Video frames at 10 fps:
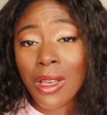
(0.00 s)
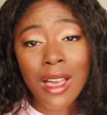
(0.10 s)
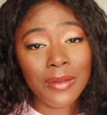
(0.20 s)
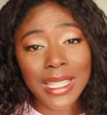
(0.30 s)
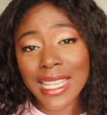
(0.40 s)

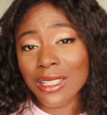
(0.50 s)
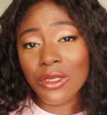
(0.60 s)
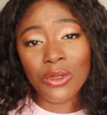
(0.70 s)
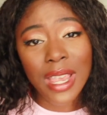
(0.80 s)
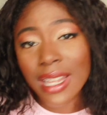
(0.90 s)
off, he gets
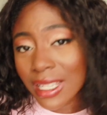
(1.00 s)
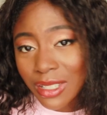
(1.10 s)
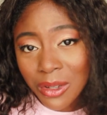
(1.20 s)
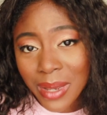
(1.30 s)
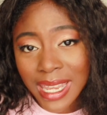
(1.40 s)
straight
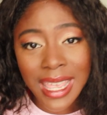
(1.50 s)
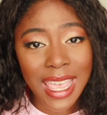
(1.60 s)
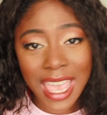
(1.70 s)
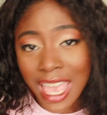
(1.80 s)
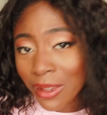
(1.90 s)
into it
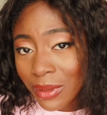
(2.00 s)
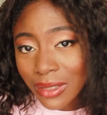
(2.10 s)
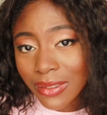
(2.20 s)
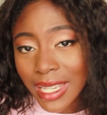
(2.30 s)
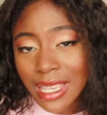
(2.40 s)

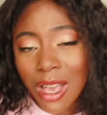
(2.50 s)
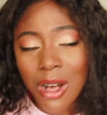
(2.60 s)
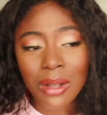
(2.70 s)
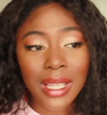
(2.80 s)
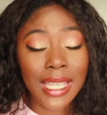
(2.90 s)
every
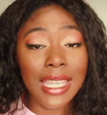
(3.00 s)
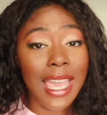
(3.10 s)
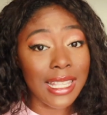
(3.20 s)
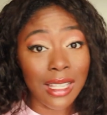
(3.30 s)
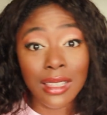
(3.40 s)
video. He
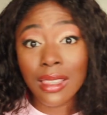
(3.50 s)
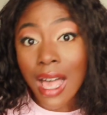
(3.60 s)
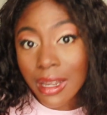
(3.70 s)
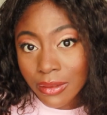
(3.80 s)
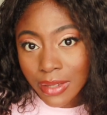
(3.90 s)
has a
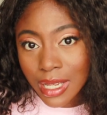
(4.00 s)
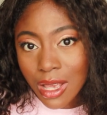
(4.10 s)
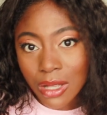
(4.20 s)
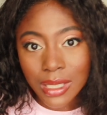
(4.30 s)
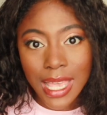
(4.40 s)
lot of
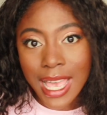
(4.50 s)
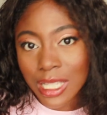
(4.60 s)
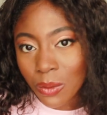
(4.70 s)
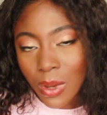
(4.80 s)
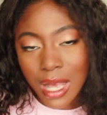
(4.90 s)
videos
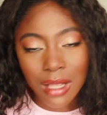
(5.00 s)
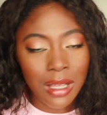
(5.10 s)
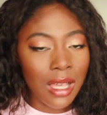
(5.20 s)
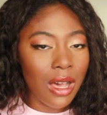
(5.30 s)
as well